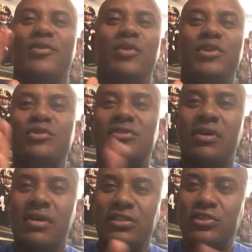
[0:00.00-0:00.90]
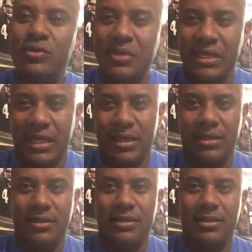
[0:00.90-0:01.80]
When you start doing that,
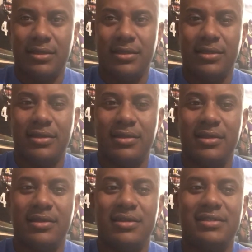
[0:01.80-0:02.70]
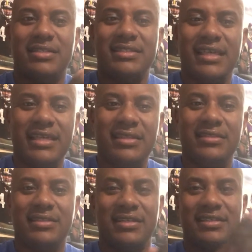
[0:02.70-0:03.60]

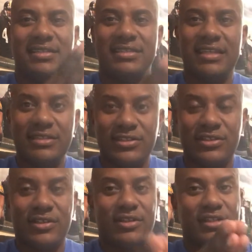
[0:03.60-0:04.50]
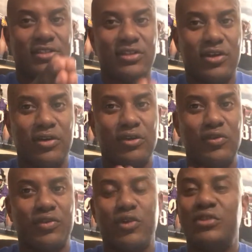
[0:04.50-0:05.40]
Satan's signature is all
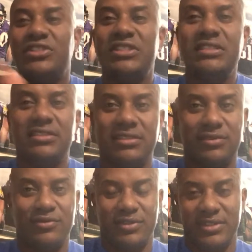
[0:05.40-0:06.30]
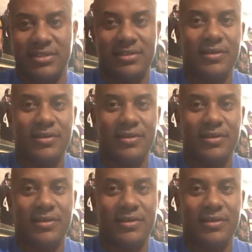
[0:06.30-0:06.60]
over it. Or she's just a friend.